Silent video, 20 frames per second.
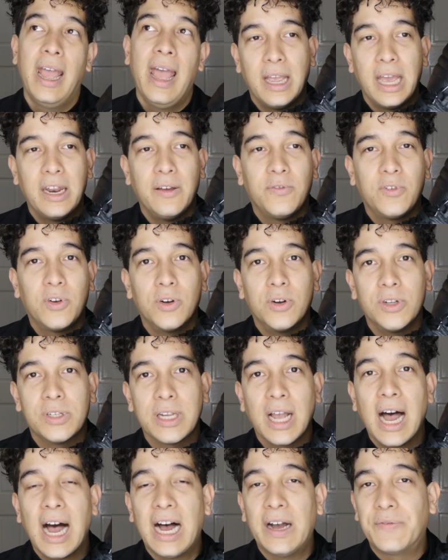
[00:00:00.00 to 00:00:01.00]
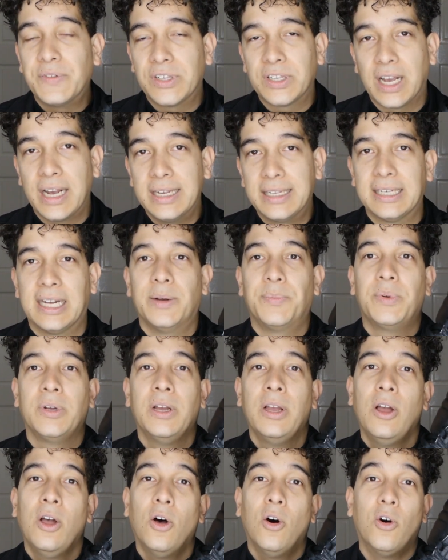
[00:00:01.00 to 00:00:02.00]
and of course half a size up
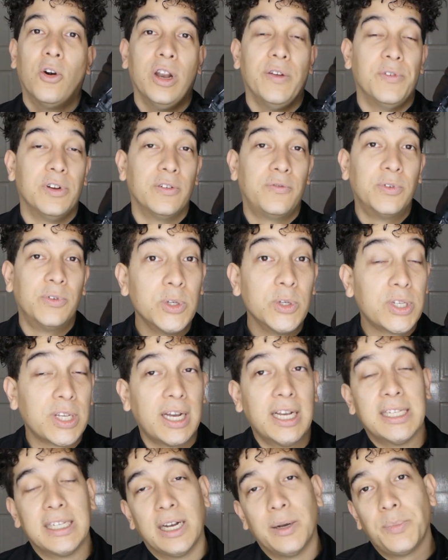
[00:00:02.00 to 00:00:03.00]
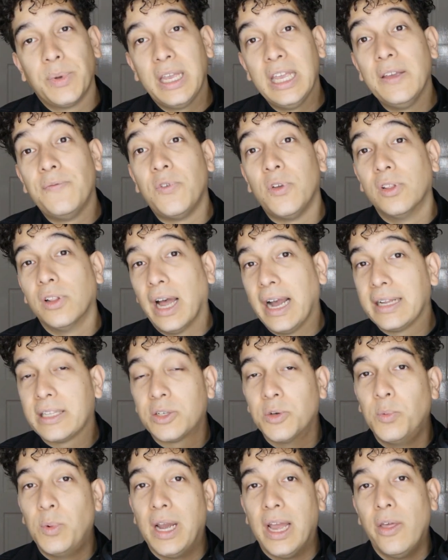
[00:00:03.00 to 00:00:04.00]
or even a size up if you like
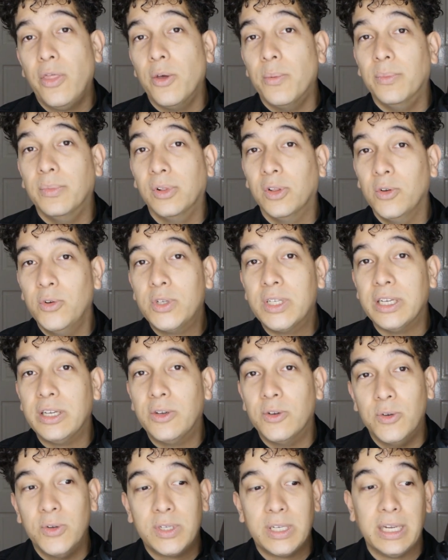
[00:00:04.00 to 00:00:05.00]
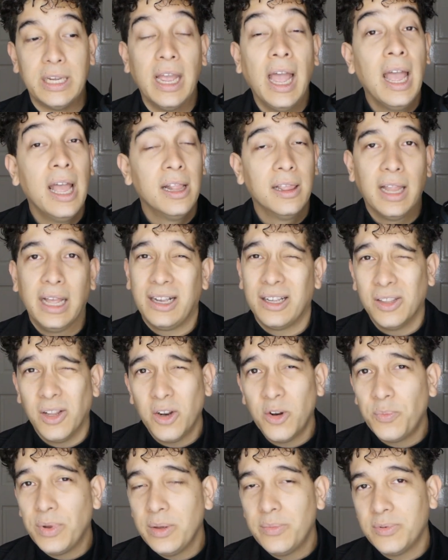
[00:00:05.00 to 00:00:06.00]
to wear them loosey-goosey like a
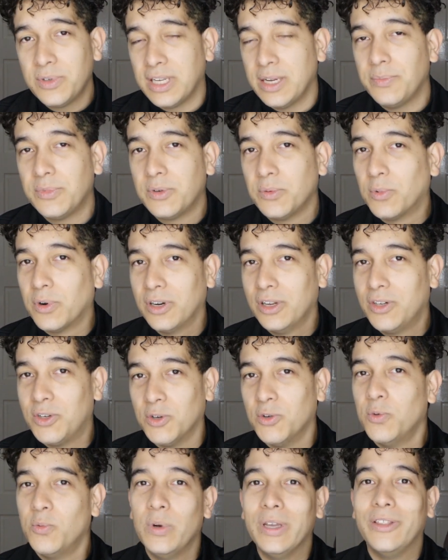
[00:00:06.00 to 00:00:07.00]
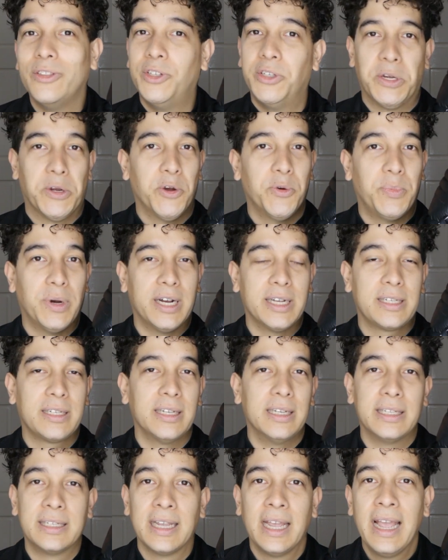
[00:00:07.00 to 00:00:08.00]
lot of people seem to want to do with Geo
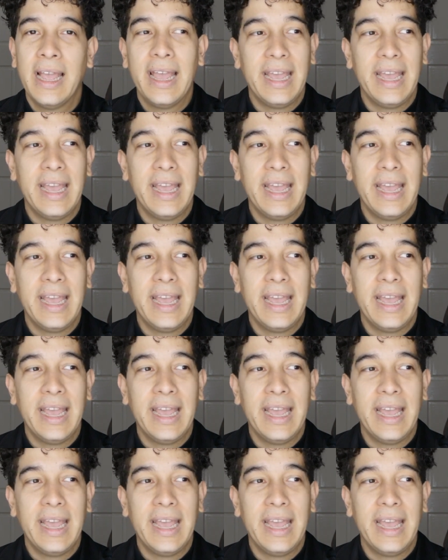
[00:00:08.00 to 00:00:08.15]
baskets.